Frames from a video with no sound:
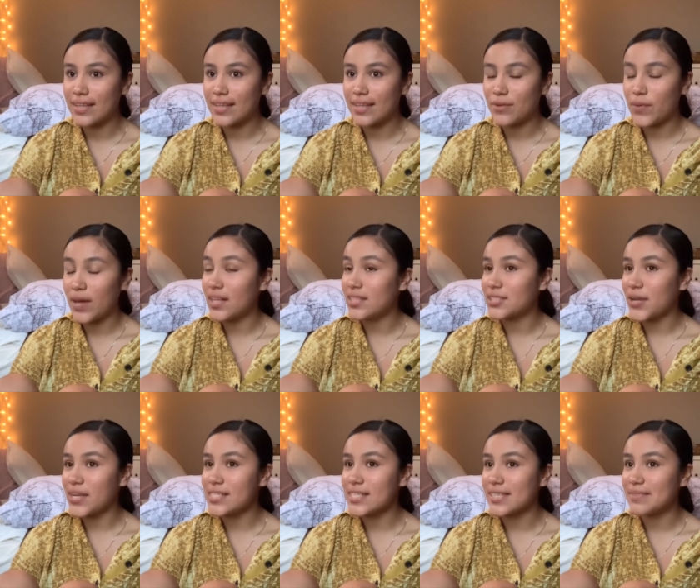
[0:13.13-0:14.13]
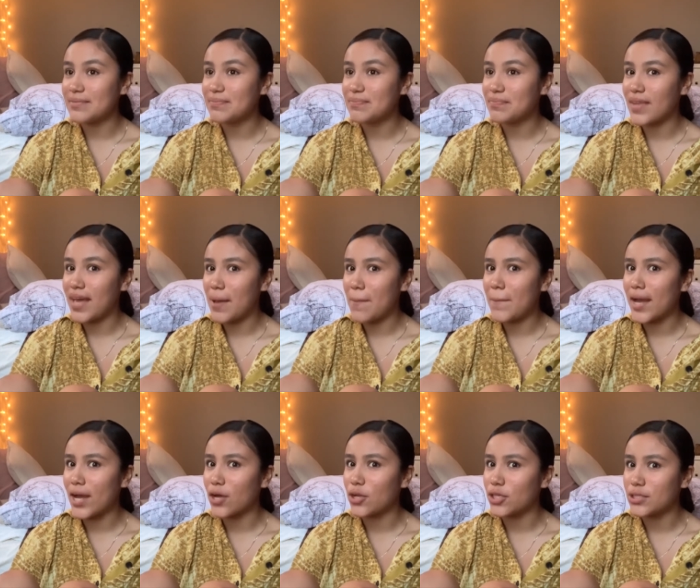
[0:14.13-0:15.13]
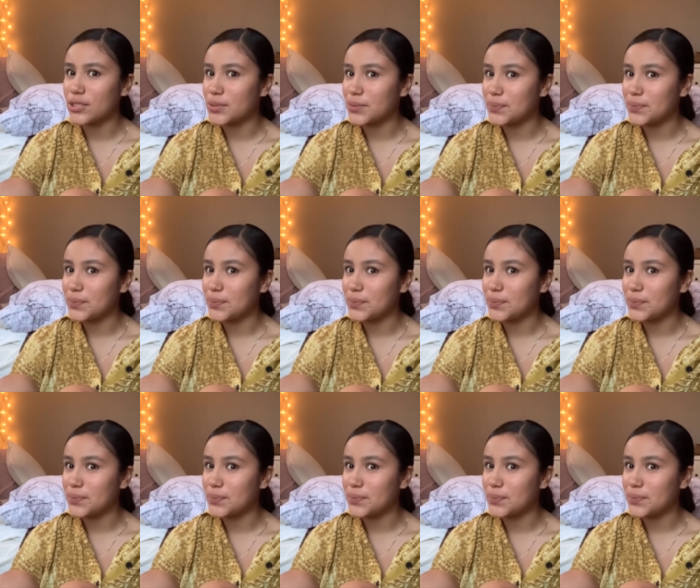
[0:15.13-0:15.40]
wow, it's crazy. I'm back on YouTube.